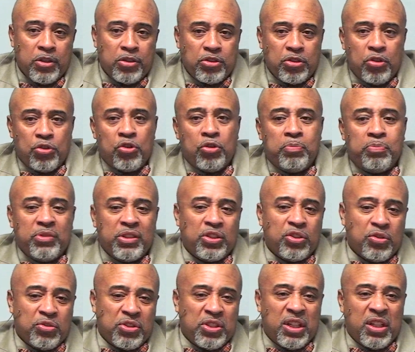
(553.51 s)
So don't put
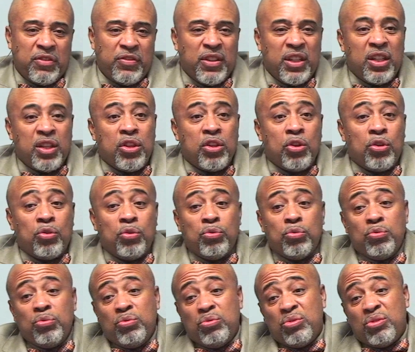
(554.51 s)
yourself in
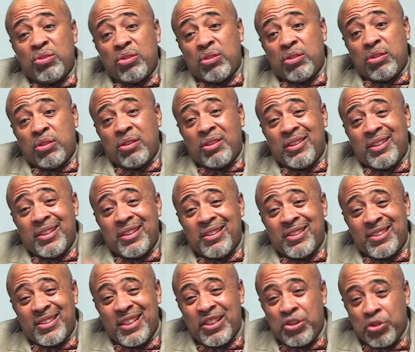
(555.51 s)
those
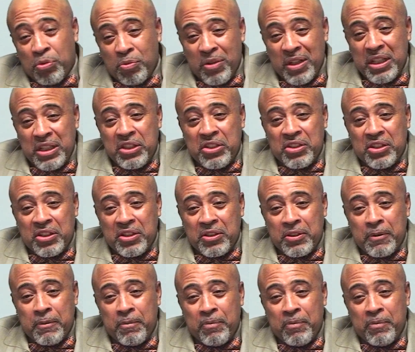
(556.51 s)
situations.